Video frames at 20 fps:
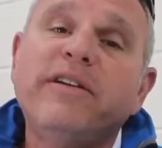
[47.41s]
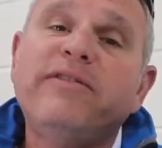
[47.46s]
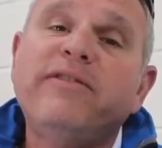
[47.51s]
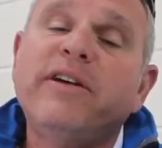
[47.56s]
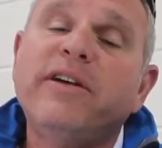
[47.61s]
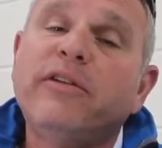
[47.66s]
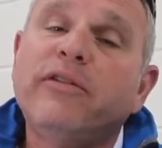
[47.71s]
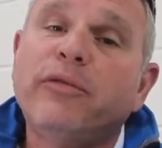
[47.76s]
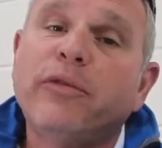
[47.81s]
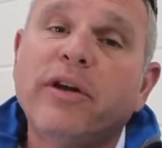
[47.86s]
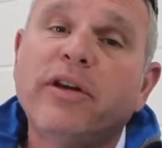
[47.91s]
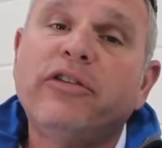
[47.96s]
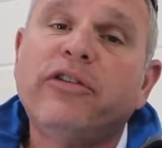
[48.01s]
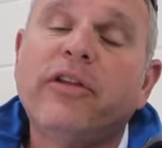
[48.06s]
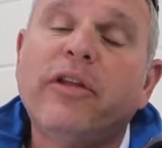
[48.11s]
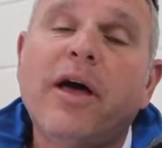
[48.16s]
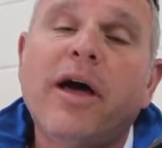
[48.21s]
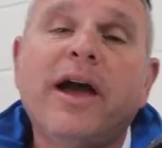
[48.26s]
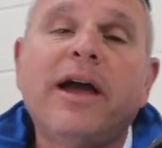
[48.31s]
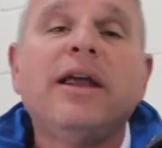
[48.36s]
feet of
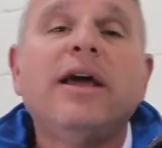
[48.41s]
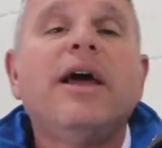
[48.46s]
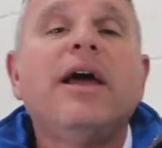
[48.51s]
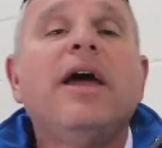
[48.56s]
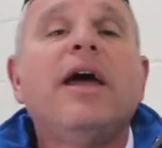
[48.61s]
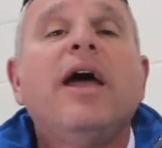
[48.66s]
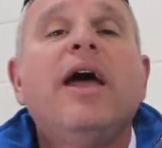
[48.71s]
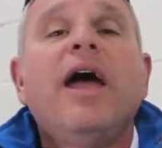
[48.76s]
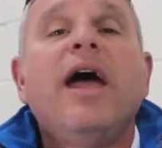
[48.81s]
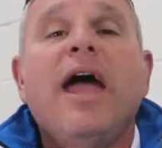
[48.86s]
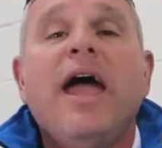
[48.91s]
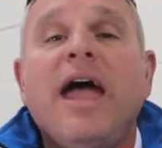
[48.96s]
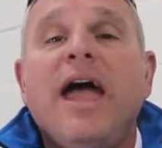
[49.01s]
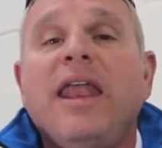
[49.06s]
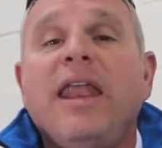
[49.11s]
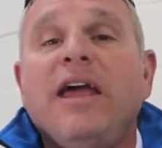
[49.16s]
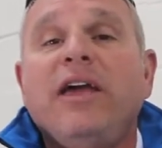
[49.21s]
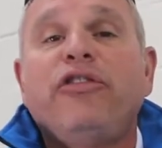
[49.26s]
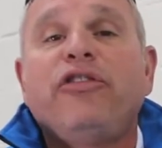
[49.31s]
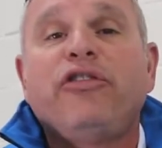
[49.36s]
rinse line,
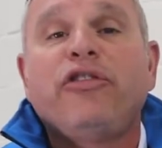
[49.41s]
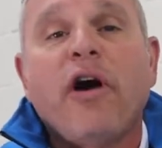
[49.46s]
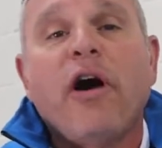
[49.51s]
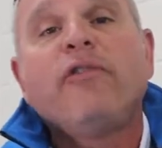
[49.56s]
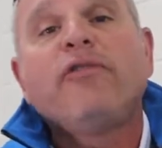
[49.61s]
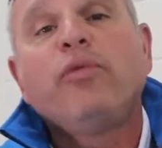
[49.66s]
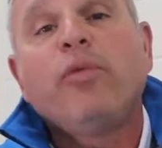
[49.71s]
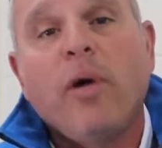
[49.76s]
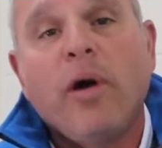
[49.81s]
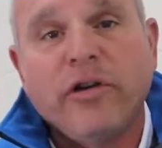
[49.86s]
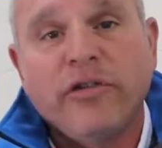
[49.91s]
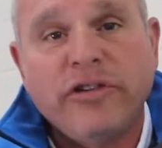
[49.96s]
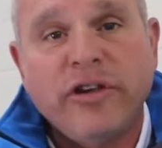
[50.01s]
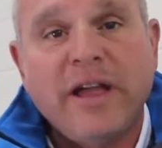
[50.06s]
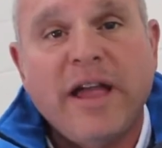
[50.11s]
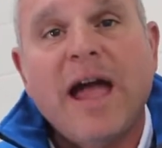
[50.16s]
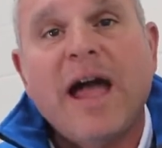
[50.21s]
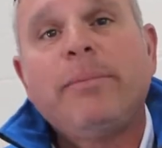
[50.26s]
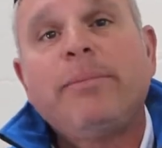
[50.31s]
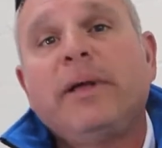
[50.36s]
and a soft
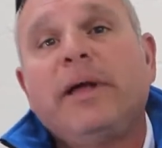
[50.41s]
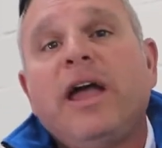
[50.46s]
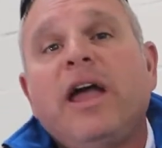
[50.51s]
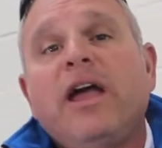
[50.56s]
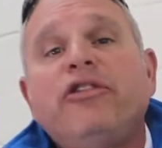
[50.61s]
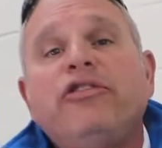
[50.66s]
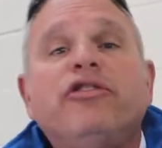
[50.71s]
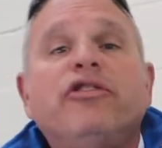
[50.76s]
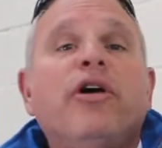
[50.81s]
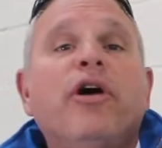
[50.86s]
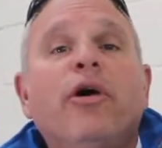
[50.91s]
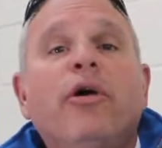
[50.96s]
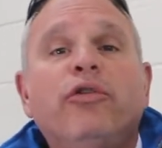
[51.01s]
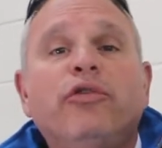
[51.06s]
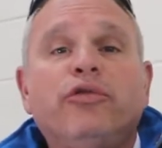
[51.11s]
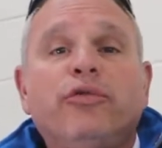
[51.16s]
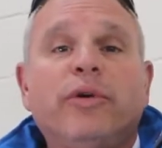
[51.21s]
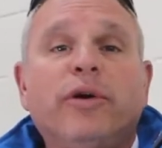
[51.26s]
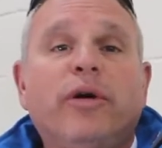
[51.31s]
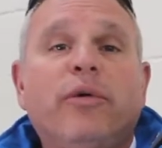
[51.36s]
washing application
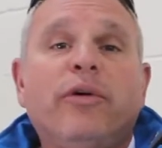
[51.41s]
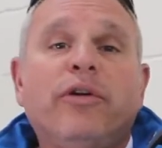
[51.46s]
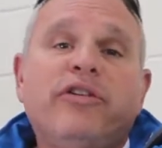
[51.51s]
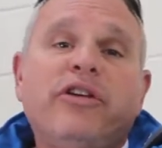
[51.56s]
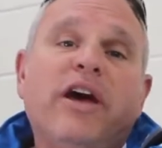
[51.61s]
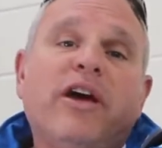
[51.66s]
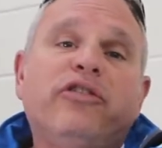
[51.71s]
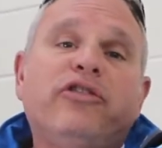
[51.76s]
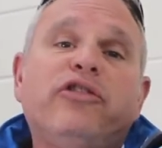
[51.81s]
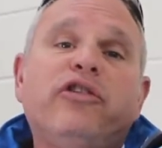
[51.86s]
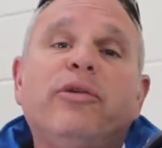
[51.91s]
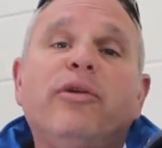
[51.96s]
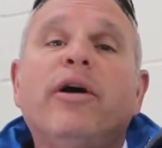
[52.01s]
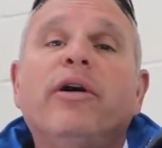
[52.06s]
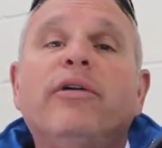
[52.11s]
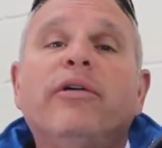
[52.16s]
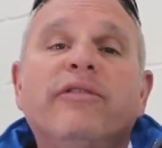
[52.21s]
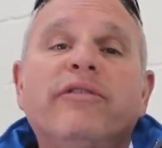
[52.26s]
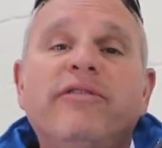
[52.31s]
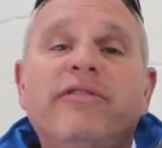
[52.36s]
hose reel which has
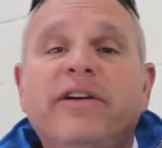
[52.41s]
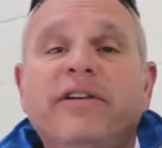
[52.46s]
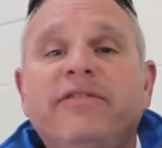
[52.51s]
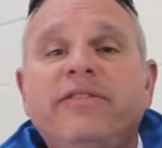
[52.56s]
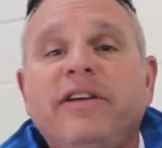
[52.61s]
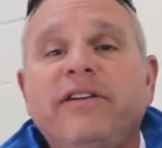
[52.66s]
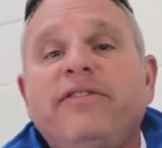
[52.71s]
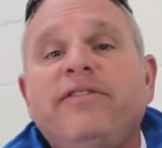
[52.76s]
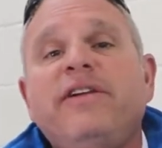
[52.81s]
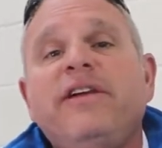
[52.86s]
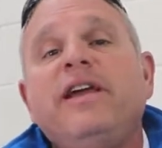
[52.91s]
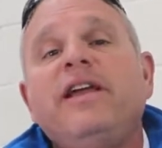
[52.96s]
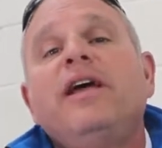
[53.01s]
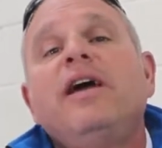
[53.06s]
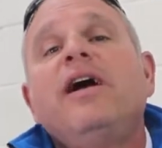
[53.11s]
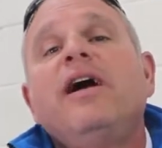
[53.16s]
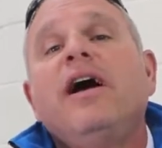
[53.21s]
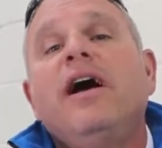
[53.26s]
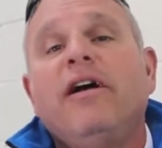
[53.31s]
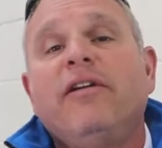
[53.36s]
250
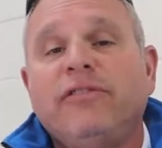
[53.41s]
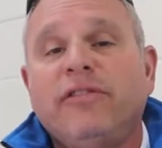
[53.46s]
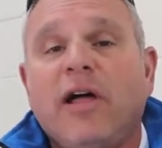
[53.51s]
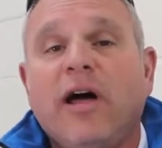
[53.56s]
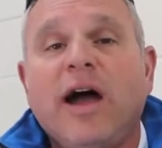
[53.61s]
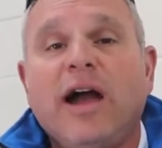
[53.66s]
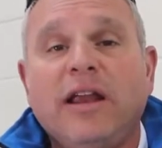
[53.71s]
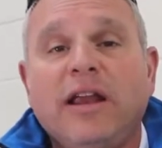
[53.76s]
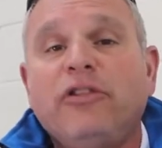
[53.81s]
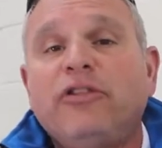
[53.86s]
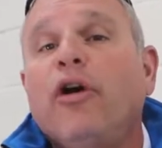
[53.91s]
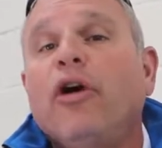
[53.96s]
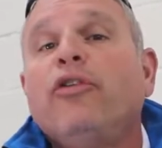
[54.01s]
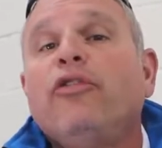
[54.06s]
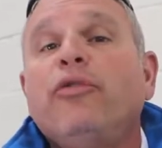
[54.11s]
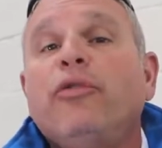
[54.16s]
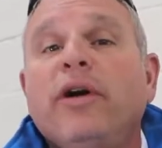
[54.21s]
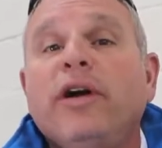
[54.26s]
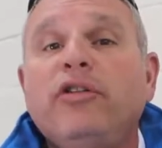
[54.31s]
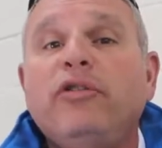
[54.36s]
feet of line. It's
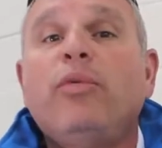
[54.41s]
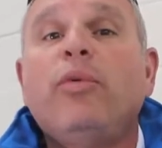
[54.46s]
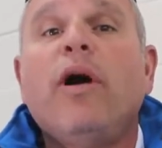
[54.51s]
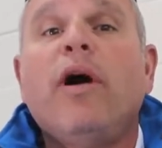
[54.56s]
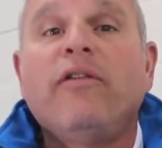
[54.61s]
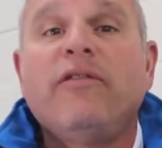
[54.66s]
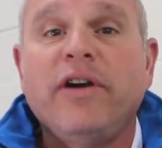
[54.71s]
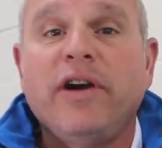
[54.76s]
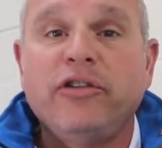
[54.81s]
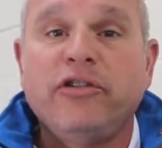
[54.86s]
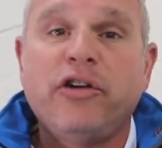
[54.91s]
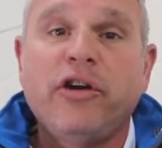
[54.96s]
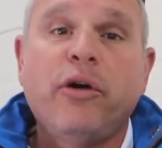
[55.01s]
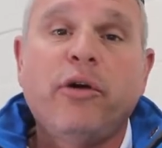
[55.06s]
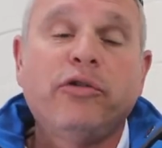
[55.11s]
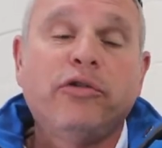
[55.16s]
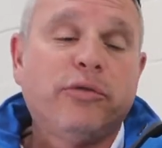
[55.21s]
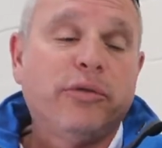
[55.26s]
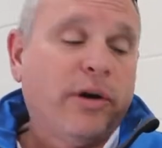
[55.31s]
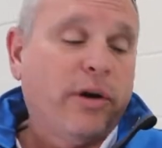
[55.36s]
also a 12-inch
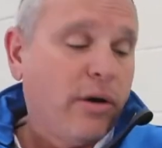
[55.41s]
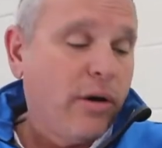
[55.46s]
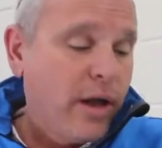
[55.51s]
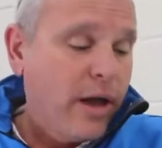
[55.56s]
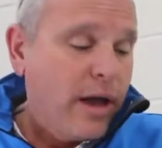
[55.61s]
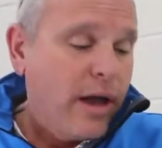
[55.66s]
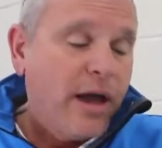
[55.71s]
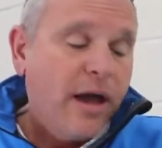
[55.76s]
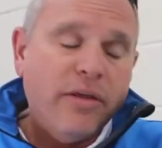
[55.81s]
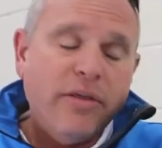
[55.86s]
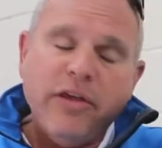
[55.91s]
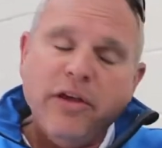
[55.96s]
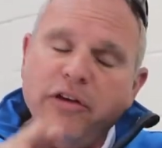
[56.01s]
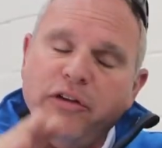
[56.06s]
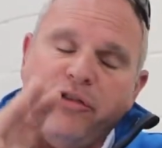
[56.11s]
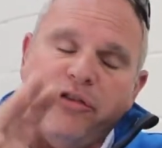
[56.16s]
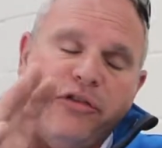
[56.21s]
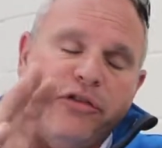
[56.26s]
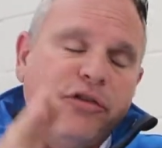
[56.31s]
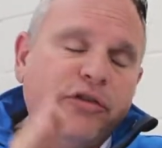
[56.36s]
hose reel. The
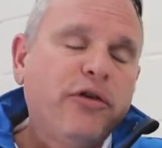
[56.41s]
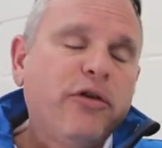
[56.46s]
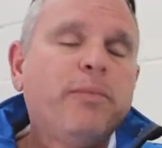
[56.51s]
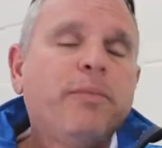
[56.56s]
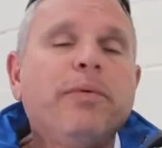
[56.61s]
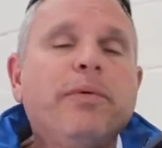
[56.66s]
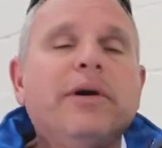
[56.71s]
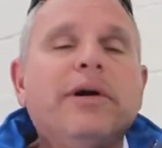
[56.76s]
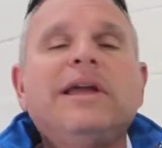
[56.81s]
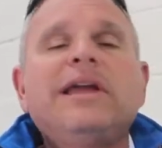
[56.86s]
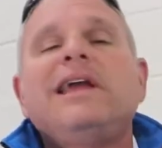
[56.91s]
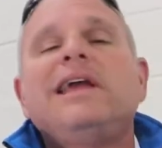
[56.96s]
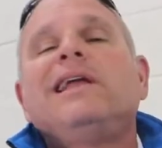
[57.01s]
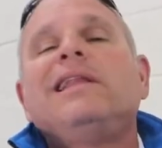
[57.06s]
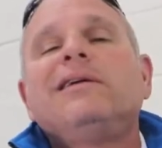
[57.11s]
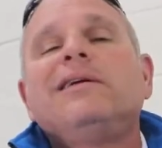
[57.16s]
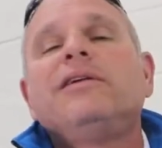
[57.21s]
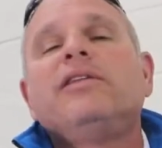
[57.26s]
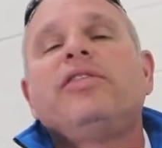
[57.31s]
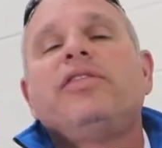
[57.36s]
super
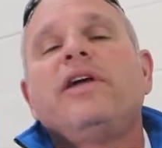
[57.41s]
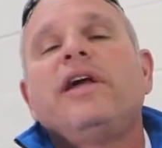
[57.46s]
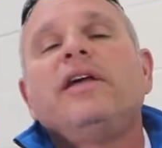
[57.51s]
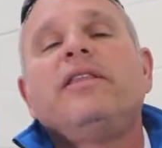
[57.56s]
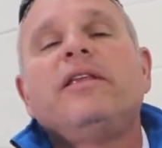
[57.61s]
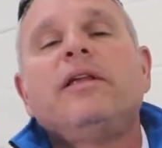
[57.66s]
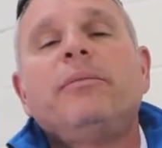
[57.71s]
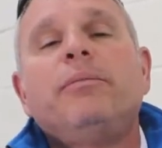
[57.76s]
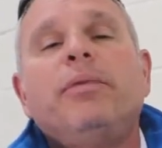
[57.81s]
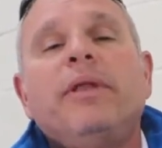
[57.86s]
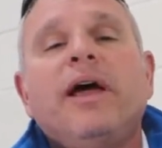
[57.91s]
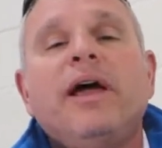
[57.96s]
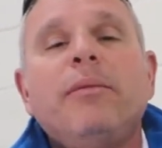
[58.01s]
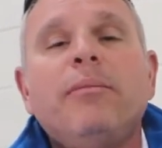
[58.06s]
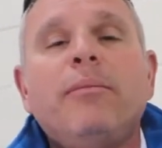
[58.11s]
killer thing that a blend